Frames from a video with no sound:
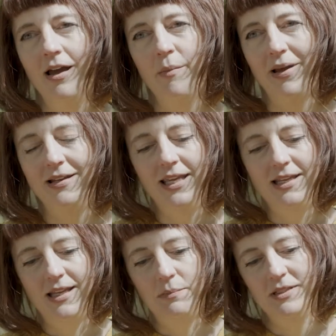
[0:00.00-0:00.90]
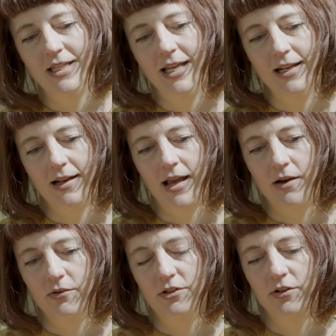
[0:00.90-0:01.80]
but he dips in and
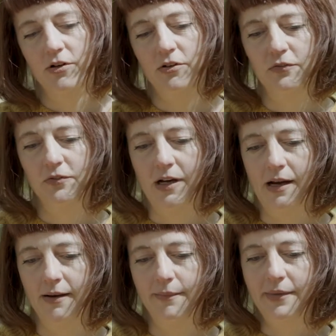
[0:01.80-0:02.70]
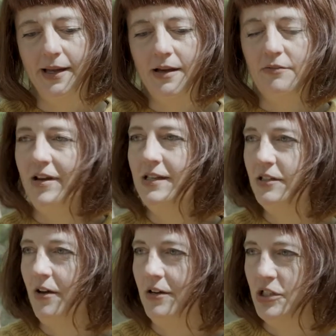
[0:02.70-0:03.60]
out of
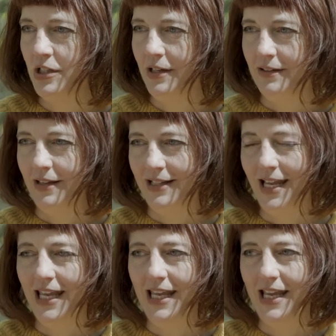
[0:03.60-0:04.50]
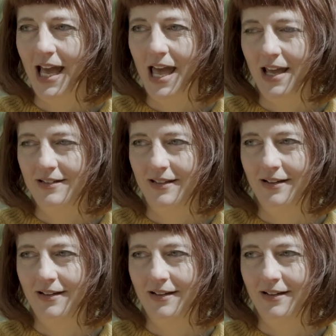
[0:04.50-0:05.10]
research that he had